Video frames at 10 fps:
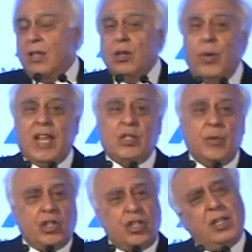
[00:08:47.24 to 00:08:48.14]
The ways
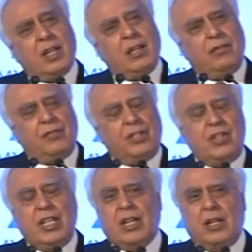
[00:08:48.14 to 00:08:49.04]
we teach are
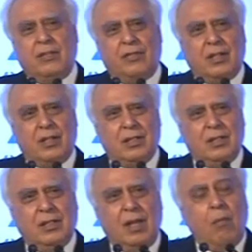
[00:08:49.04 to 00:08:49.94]
different.
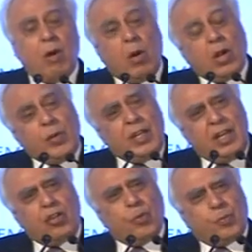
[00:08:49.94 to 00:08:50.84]
But what we
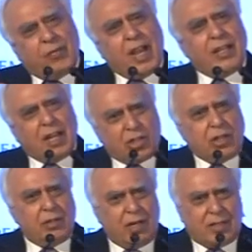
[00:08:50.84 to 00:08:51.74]
need to provide our
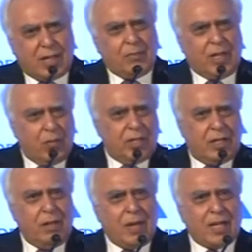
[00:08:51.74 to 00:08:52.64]
children is something which
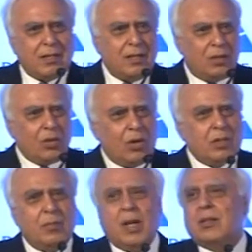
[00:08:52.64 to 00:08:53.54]
the ambassador
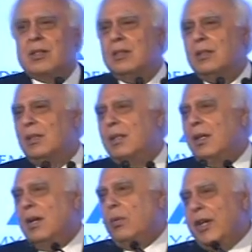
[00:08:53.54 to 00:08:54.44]
talked about.
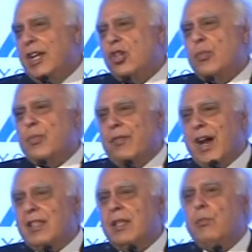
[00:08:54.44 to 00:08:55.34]
We need to
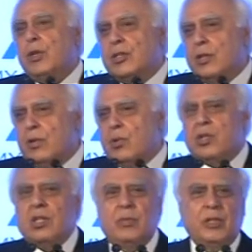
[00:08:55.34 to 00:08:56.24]
provide them with
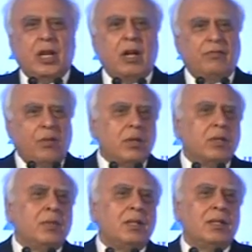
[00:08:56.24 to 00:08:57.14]
solutions which are
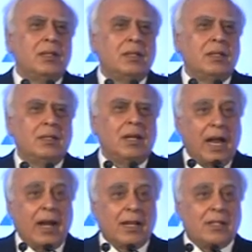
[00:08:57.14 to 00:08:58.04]
affordable
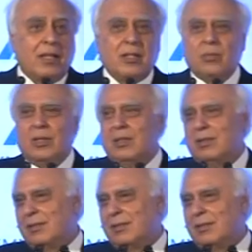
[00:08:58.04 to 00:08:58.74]
and accessible.